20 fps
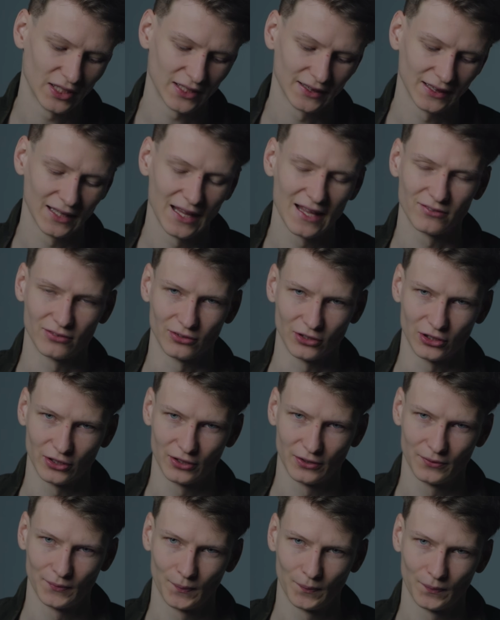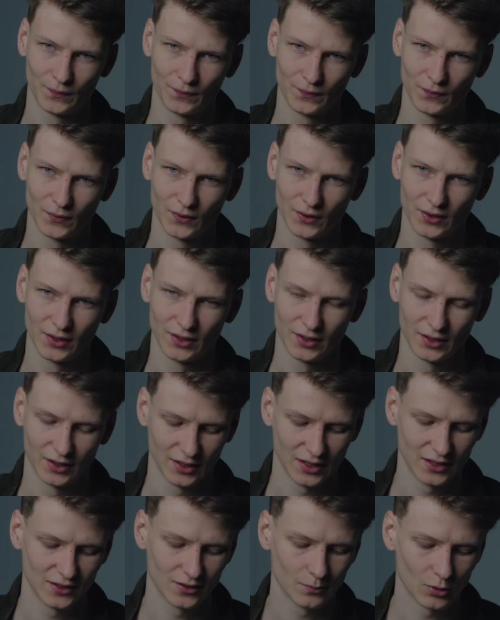that lever,
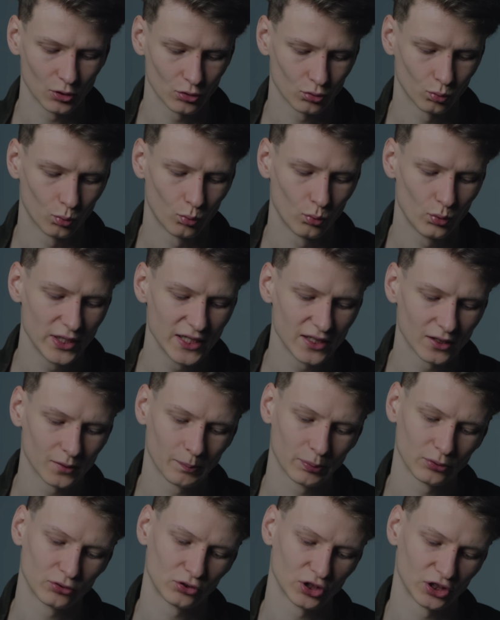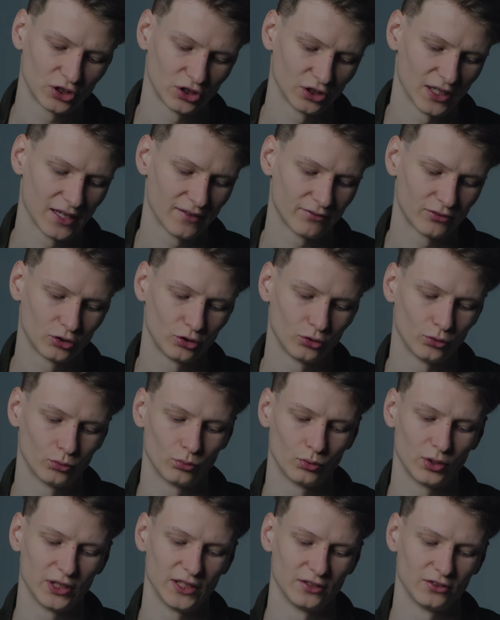in the most weird position ever to
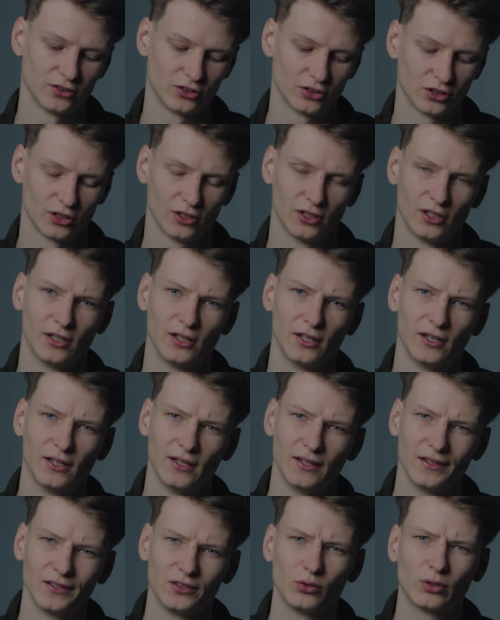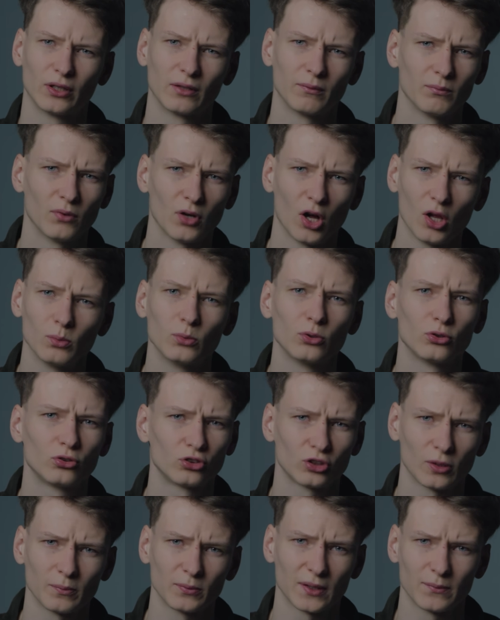reach. You can
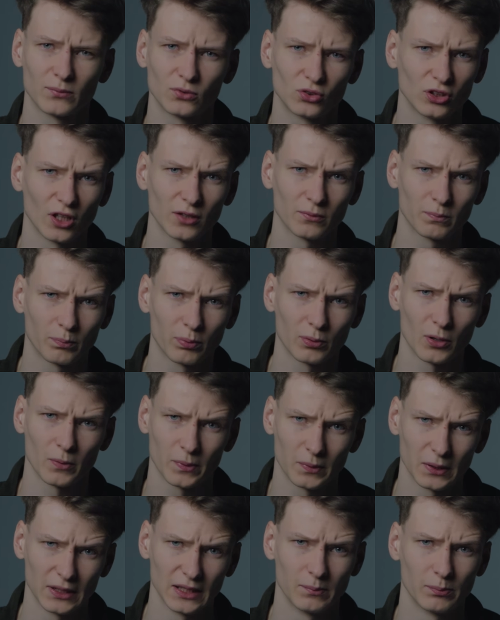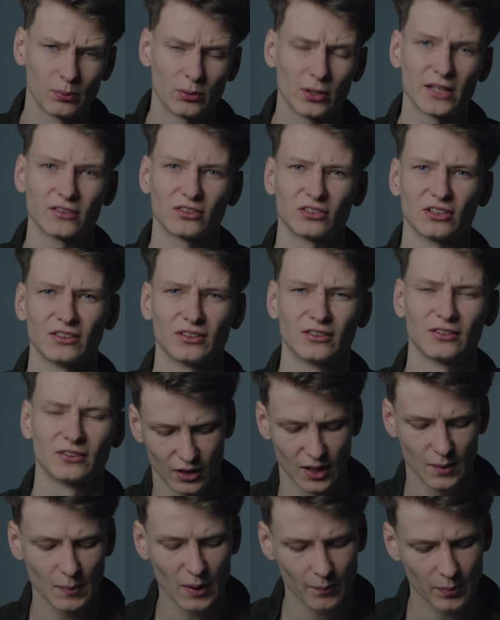almost sometimes not properly press it.
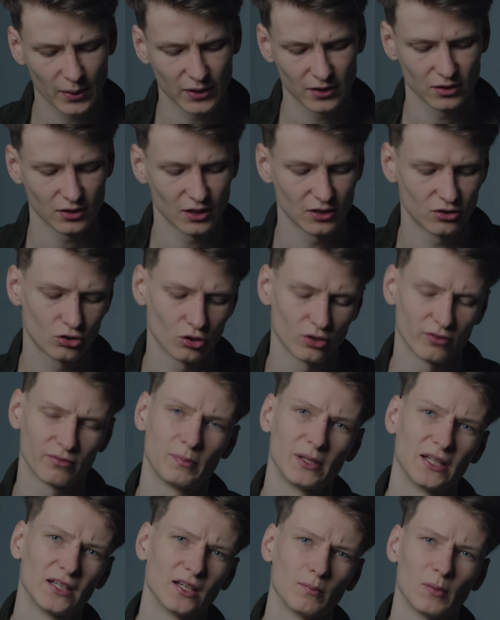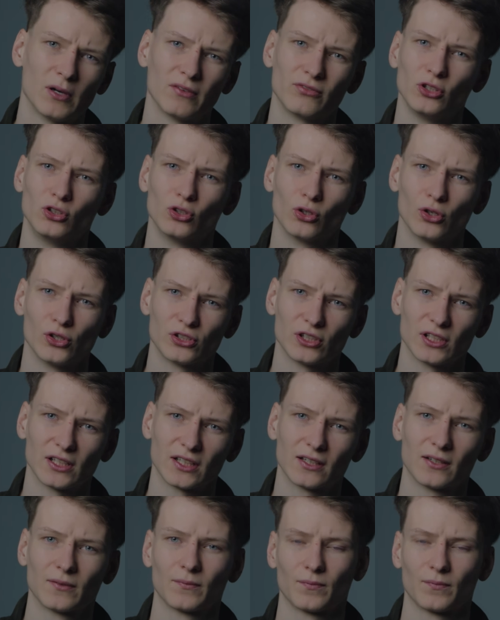In my opinion, it should have been above the joystick.